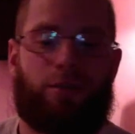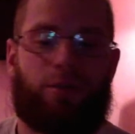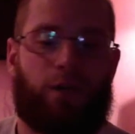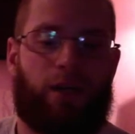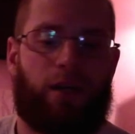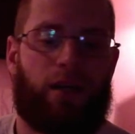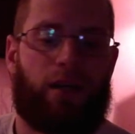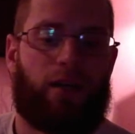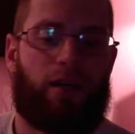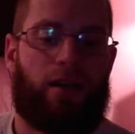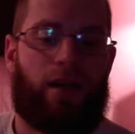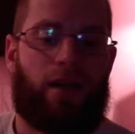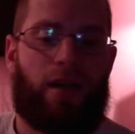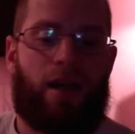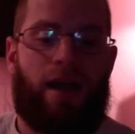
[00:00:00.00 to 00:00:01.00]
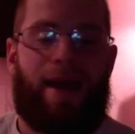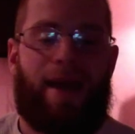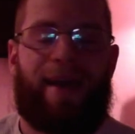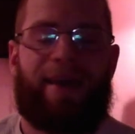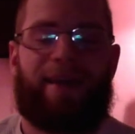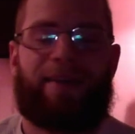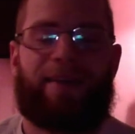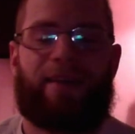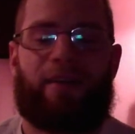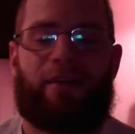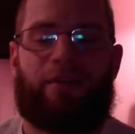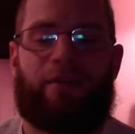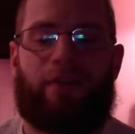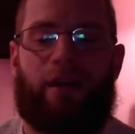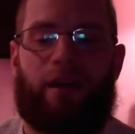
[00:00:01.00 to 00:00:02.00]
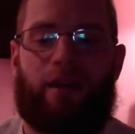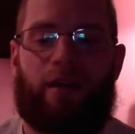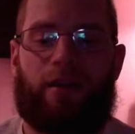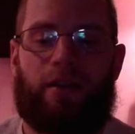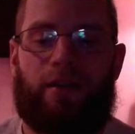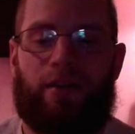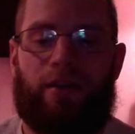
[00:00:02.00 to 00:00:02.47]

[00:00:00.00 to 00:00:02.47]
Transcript: treated and identified